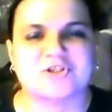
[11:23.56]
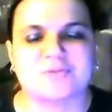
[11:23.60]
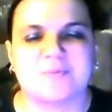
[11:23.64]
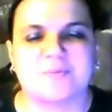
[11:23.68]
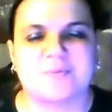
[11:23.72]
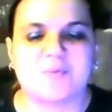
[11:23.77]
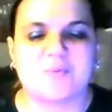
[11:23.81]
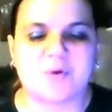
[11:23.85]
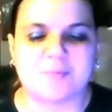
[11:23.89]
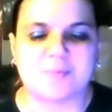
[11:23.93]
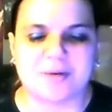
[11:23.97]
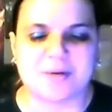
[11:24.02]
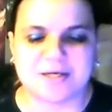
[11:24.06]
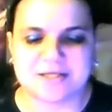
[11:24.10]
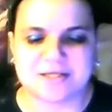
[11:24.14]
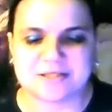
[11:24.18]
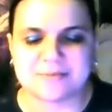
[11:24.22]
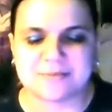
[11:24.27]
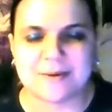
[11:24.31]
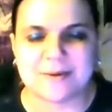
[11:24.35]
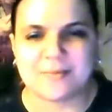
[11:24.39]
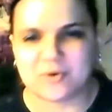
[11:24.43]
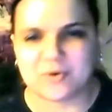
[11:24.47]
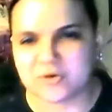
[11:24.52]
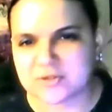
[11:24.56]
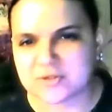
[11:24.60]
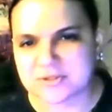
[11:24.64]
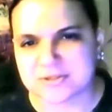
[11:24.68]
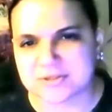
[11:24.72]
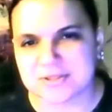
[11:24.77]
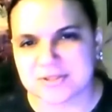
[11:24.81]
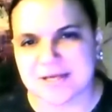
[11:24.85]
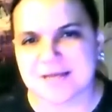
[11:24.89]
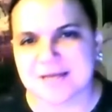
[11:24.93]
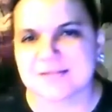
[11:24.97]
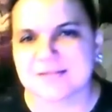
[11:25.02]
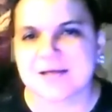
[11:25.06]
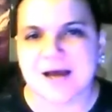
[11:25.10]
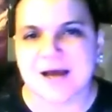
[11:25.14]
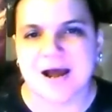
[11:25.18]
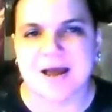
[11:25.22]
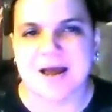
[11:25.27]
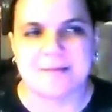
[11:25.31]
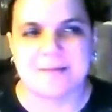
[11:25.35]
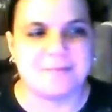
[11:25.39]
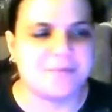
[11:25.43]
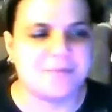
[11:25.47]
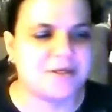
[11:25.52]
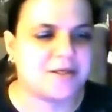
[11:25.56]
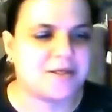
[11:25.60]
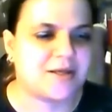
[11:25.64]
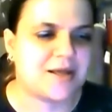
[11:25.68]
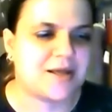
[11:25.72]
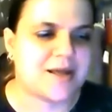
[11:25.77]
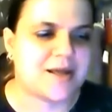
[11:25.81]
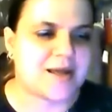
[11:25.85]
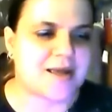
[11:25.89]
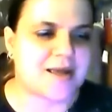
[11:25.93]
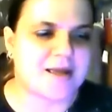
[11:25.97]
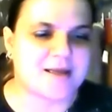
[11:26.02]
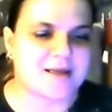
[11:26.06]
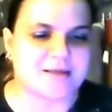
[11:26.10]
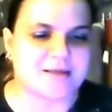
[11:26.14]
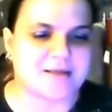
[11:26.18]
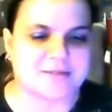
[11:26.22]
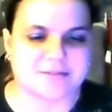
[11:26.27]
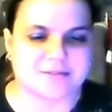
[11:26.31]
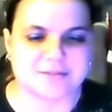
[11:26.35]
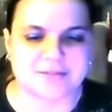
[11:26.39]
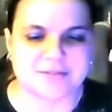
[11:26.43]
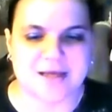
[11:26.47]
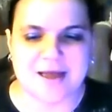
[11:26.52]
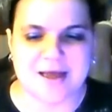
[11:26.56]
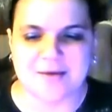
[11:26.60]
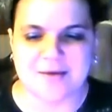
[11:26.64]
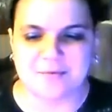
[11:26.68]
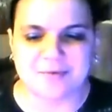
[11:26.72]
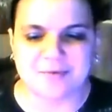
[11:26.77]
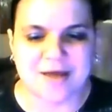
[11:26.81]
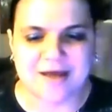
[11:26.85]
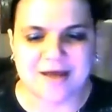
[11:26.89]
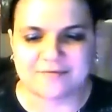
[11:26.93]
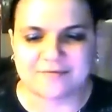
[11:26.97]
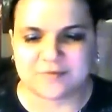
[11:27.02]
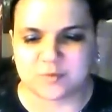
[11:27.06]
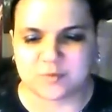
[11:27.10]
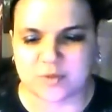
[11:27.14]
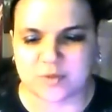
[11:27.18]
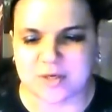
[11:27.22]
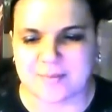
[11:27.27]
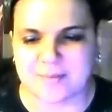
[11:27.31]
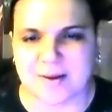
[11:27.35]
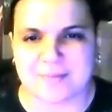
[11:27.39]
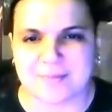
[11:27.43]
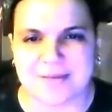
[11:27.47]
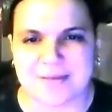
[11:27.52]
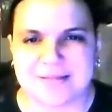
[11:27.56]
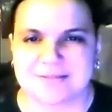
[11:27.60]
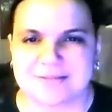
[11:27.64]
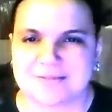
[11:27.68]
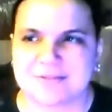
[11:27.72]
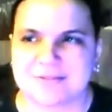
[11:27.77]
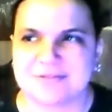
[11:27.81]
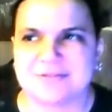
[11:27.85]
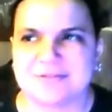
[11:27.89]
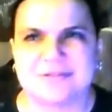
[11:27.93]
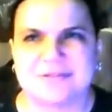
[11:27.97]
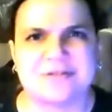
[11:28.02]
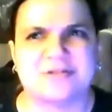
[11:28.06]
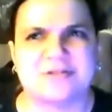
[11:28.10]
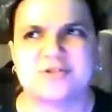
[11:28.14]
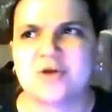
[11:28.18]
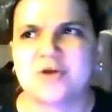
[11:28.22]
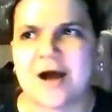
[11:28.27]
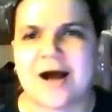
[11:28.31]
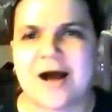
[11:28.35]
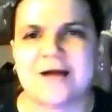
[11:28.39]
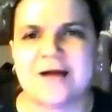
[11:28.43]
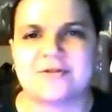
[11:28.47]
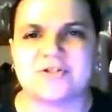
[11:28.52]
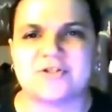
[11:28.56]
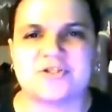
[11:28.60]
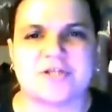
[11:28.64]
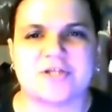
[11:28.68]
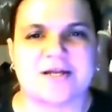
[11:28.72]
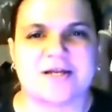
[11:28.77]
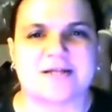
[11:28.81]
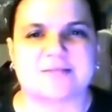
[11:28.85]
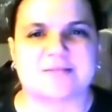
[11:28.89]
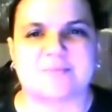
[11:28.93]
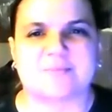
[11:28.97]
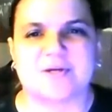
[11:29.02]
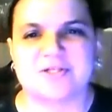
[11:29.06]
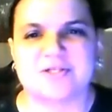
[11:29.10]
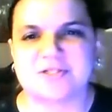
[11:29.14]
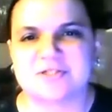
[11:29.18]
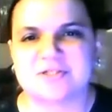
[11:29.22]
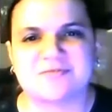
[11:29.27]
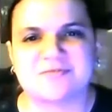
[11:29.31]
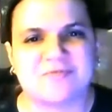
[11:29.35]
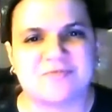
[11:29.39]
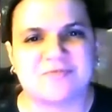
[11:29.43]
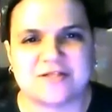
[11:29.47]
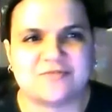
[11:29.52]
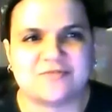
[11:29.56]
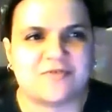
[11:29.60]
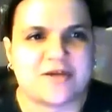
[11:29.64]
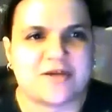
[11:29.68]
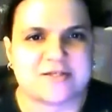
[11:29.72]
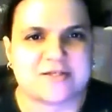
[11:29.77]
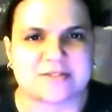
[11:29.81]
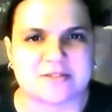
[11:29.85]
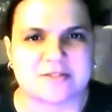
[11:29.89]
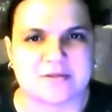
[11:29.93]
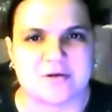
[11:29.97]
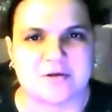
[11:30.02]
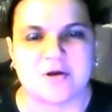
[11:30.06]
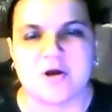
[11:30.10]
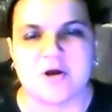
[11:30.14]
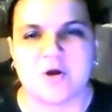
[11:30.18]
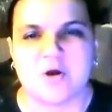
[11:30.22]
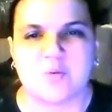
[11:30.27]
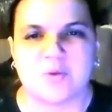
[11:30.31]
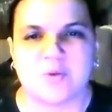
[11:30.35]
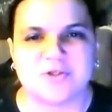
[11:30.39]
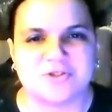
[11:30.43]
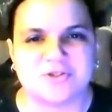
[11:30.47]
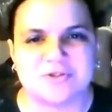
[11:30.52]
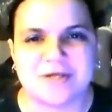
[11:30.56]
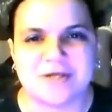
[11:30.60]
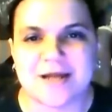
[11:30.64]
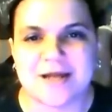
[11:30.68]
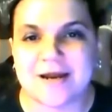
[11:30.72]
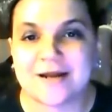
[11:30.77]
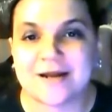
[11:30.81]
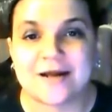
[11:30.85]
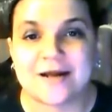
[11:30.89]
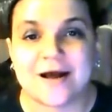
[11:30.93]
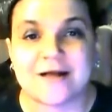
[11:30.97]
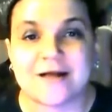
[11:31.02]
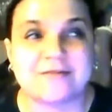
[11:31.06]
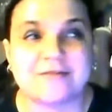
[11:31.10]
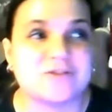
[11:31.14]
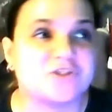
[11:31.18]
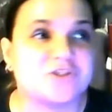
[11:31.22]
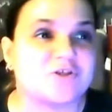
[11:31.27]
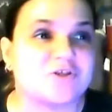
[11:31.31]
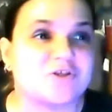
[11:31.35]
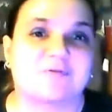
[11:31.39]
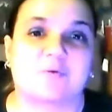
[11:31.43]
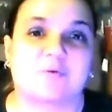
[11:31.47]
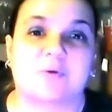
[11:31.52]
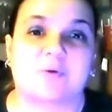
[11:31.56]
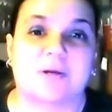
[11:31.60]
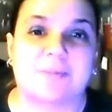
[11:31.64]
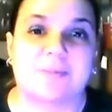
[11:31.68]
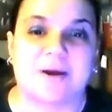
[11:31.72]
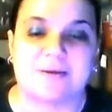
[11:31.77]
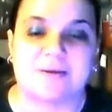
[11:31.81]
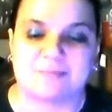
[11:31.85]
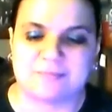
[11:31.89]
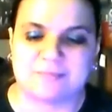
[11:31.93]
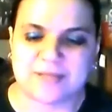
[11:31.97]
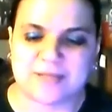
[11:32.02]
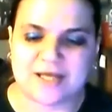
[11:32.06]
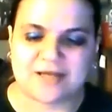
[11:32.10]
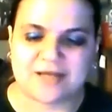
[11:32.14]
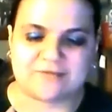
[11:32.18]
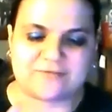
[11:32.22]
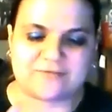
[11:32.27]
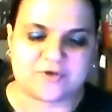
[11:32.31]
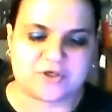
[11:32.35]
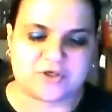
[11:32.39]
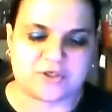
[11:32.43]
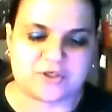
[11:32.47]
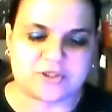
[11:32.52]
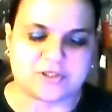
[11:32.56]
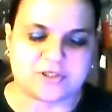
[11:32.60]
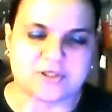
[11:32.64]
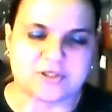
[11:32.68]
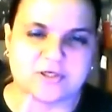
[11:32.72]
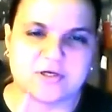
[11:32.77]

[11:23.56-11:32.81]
put more money into my books and time, and I don't have to worry about my college debt as much, because let's face it, once you get out of college, you have to worry about paying for your